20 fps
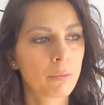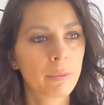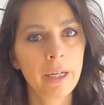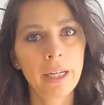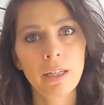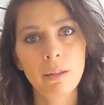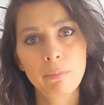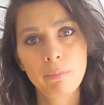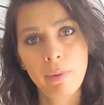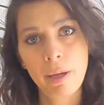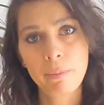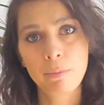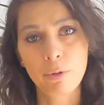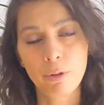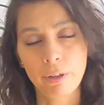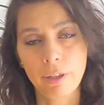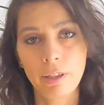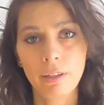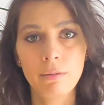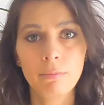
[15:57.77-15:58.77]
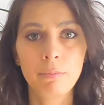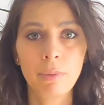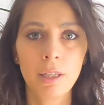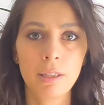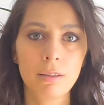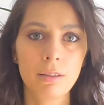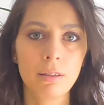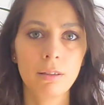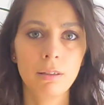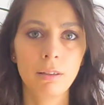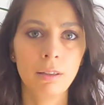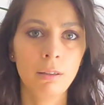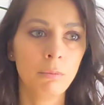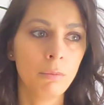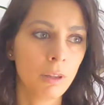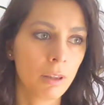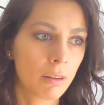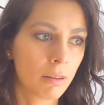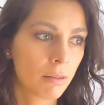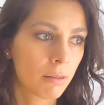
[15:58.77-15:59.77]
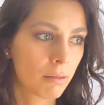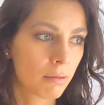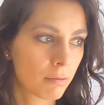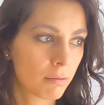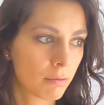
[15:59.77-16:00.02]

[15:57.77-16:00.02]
Traumatic memory, basically, with